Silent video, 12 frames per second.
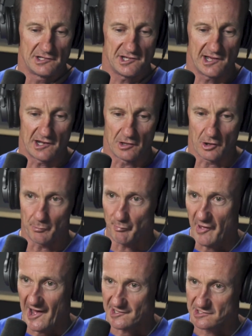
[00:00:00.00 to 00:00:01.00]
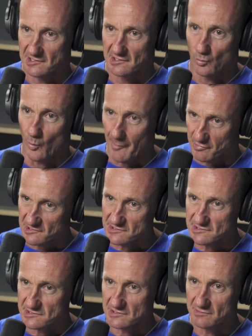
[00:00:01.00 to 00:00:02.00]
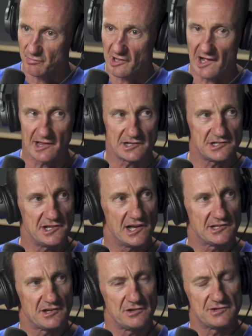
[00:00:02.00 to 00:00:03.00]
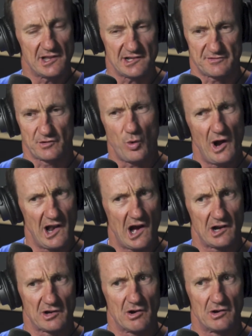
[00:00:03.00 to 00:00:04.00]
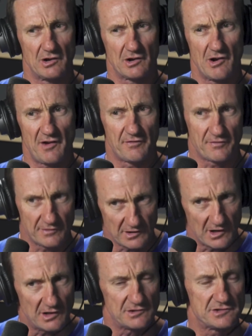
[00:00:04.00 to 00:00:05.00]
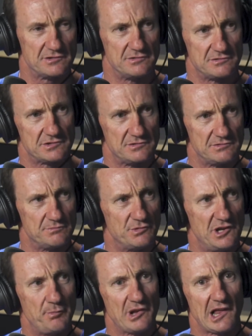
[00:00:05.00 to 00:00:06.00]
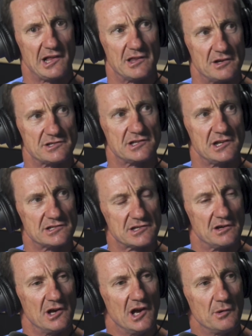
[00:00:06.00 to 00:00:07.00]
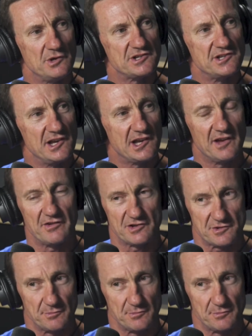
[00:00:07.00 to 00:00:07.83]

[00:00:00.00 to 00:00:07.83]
She had a lot of bat weapons play that she had to do, so that's quite hard choreograph, to manipulate those things. So we just need to give her